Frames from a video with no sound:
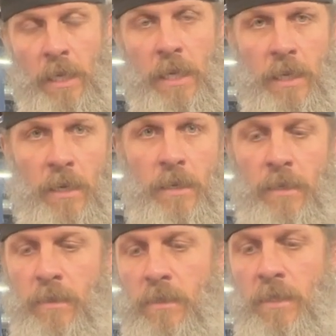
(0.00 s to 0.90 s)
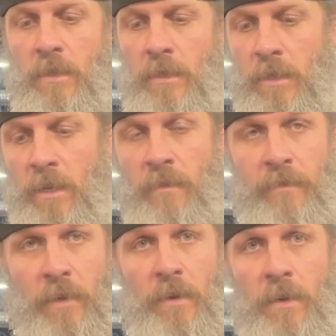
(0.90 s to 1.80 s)
gun to
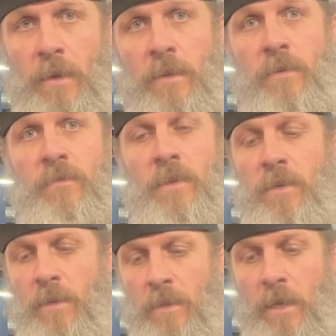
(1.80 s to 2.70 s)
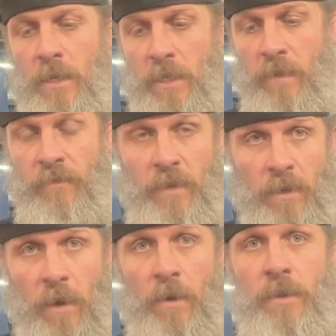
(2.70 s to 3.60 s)
convert all
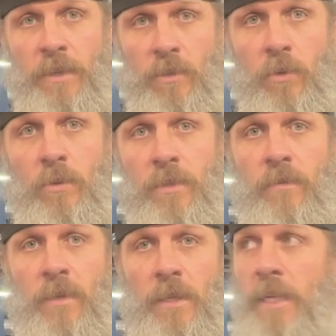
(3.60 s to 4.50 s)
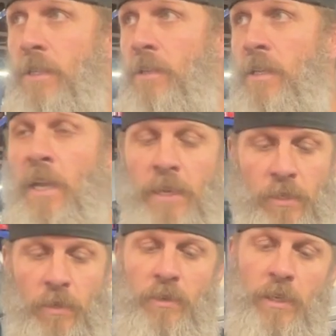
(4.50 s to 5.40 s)
their tools over to electric.
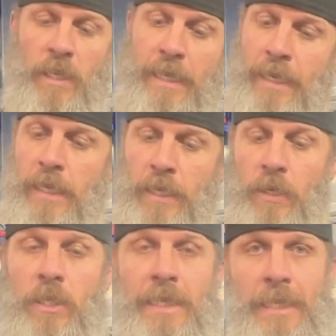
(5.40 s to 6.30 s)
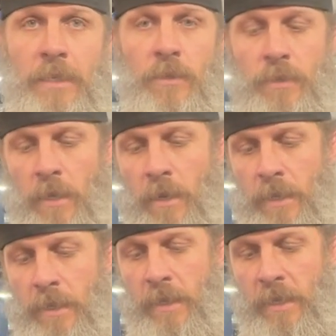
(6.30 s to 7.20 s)
So you can get good deals
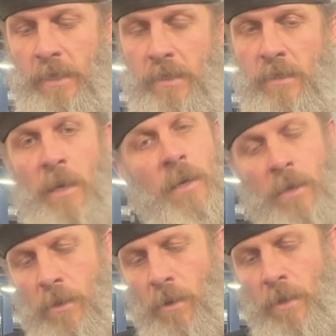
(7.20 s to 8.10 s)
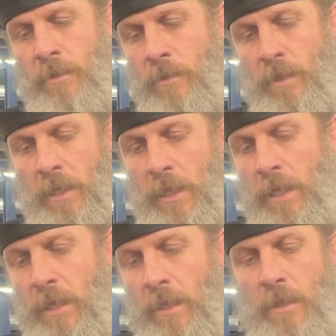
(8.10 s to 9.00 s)
on these. You also can
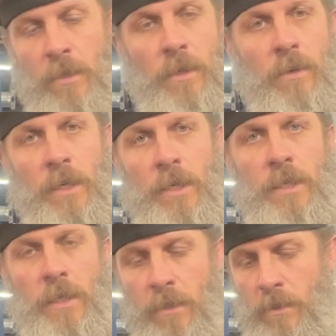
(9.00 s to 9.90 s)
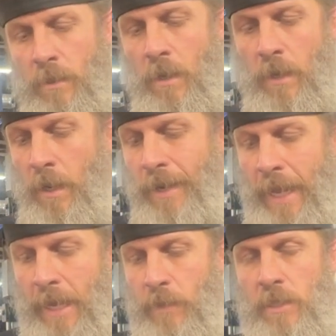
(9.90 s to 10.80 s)
get, you know, a good deal on
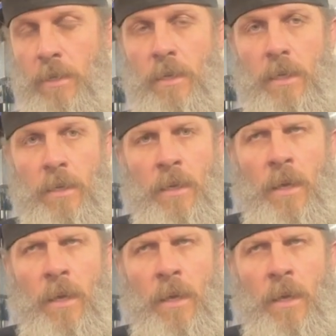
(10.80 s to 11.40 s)
Amazon.